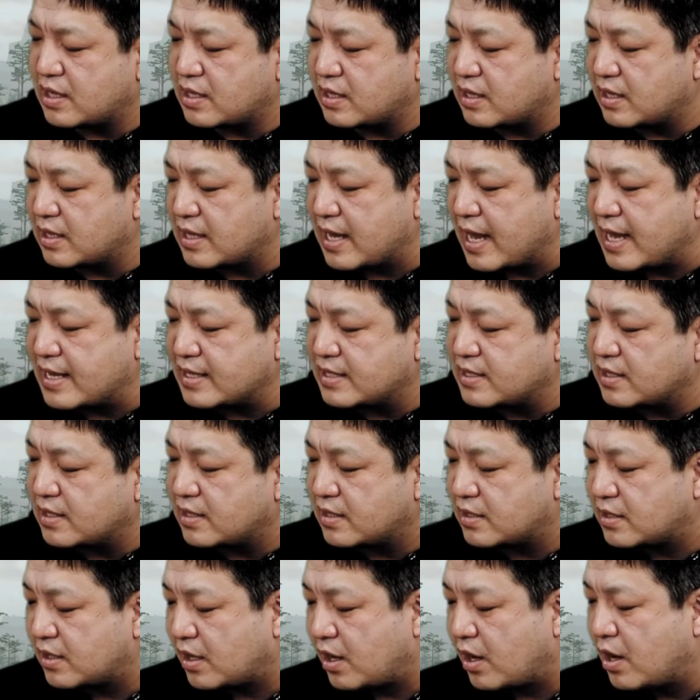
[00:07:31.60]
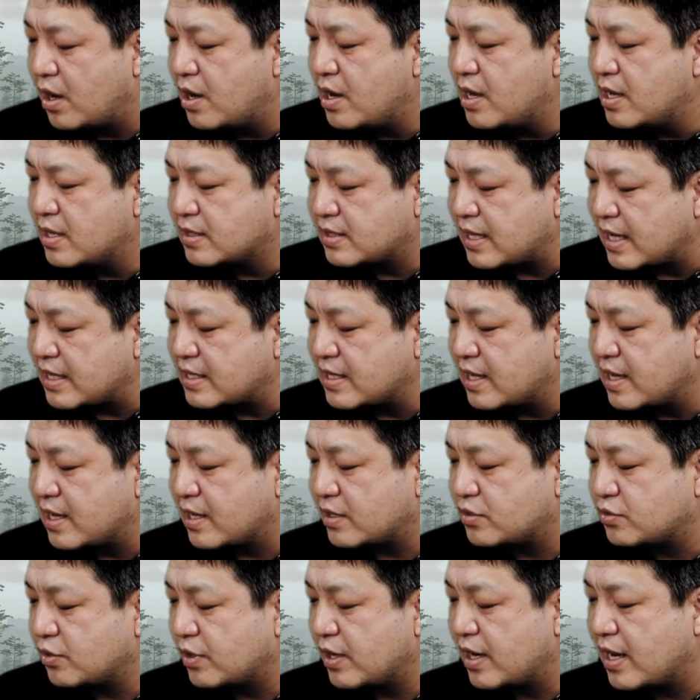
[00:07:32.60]
Suchomimus was large in
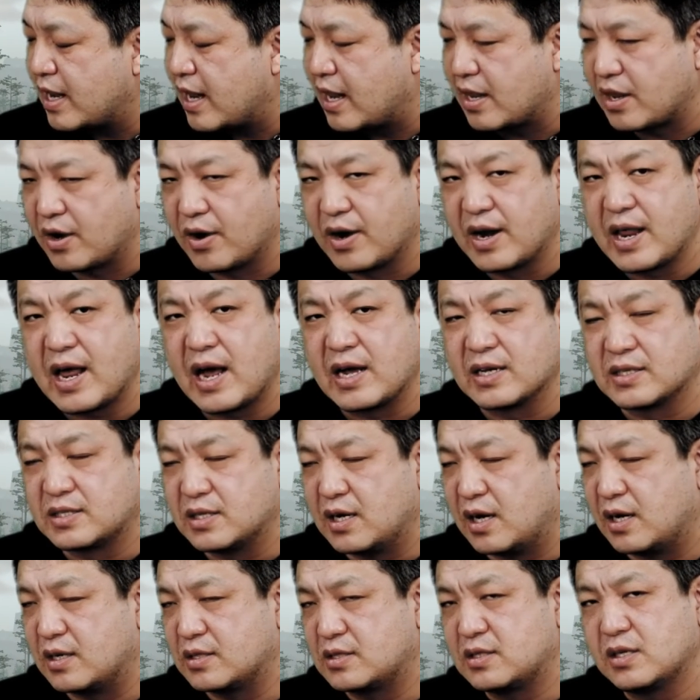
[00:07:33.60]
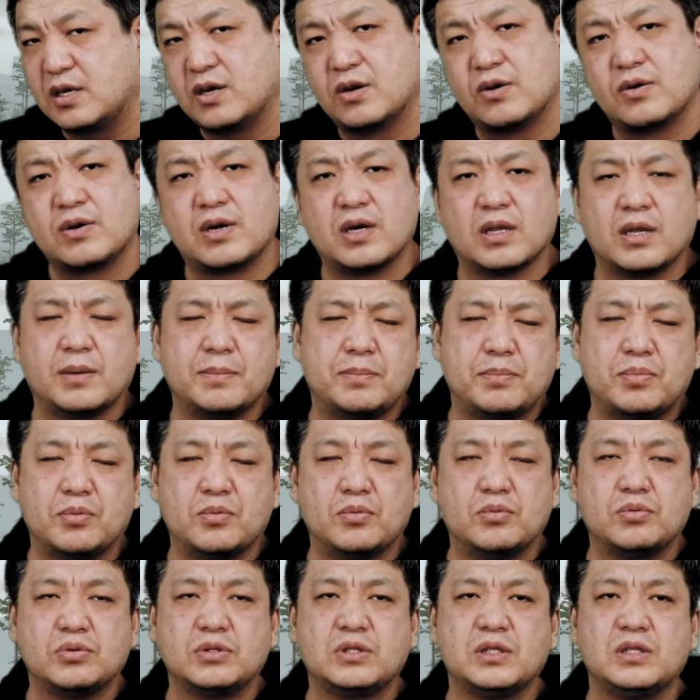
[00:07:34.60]
size and good at fishing like a bird.
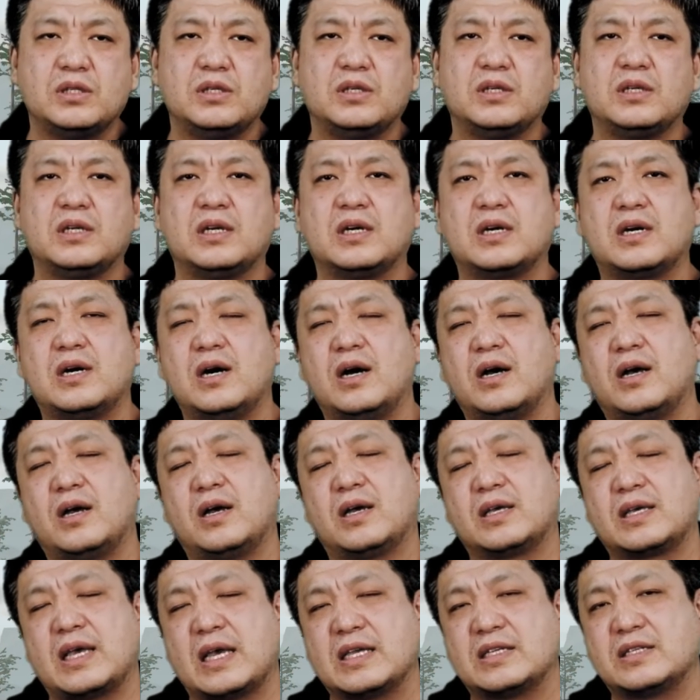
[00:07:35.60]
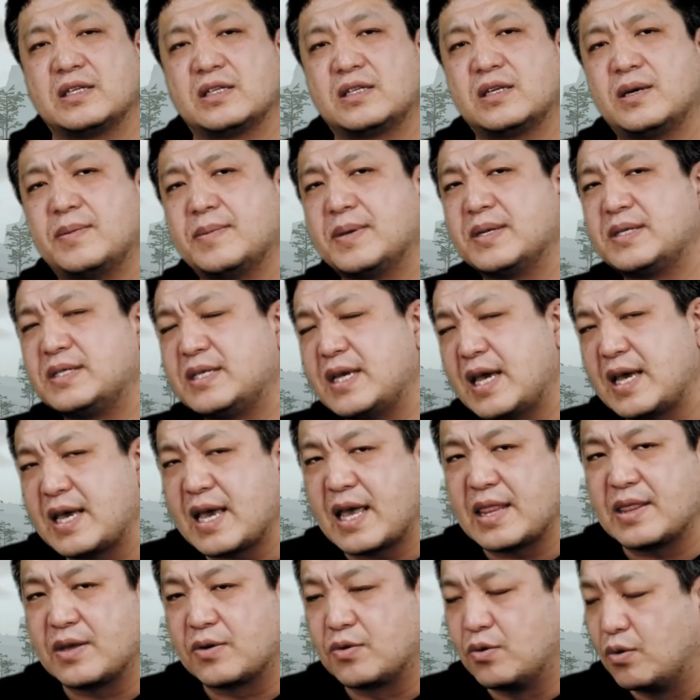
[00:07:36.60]
The body colors of large
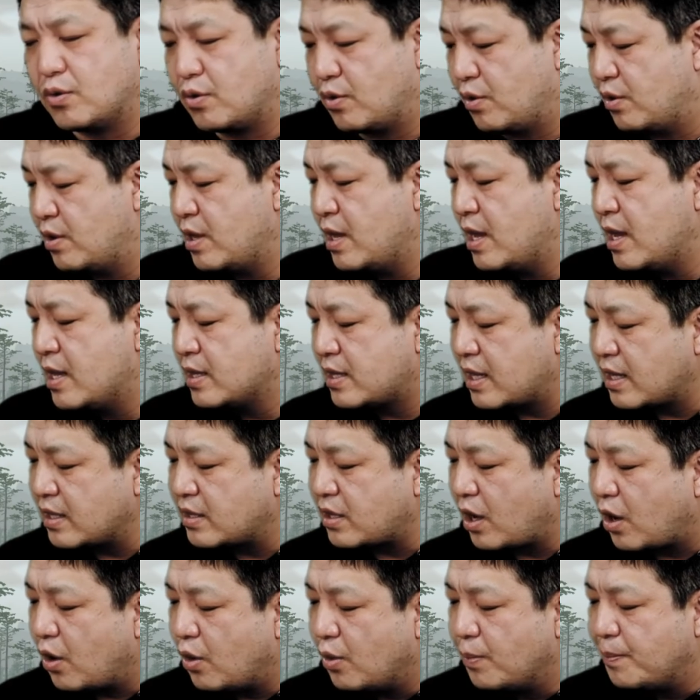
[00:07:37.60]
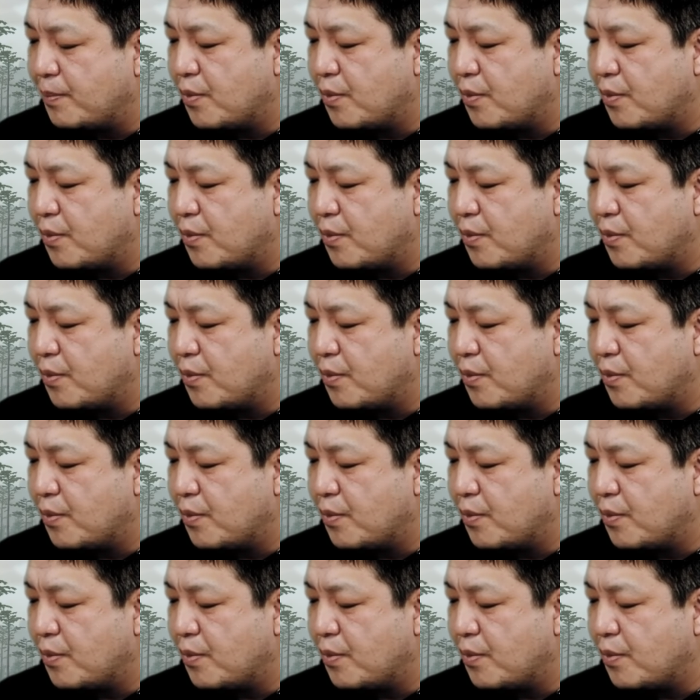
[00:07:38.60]
birds fishing at the water's